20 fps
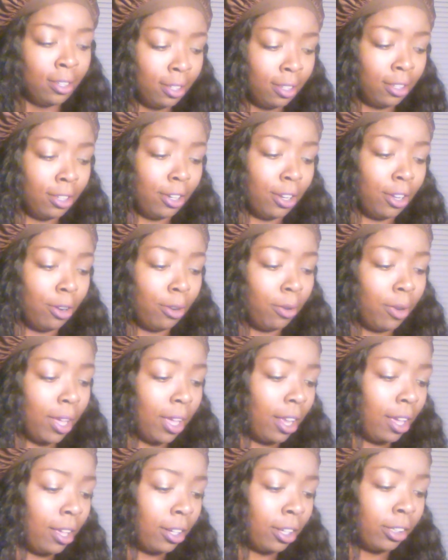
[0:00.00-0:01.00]
you know,
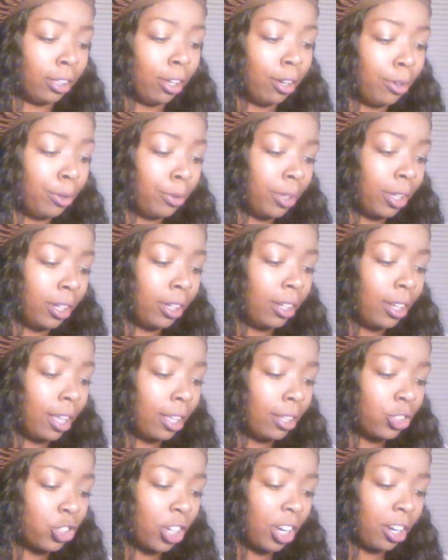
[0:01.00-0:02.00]
and alone
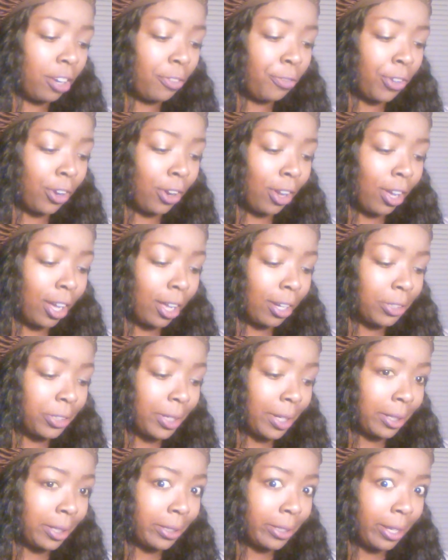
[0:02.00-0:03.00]
and trying to figure out how to
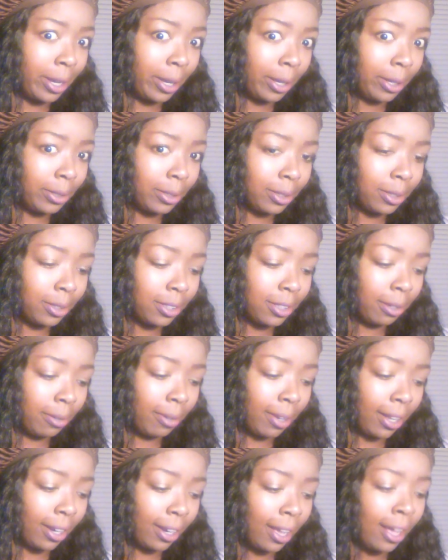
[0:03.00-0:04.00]
change sides and stuff
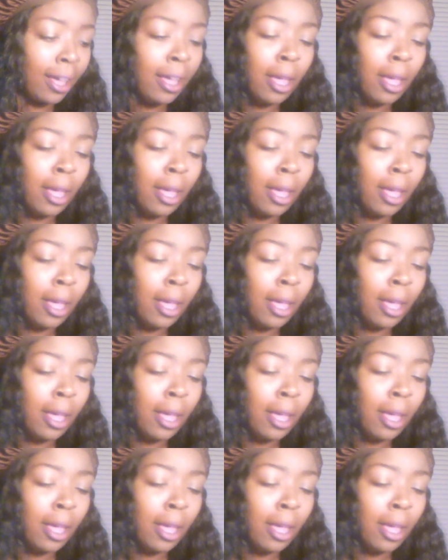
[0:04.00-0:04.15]
like that.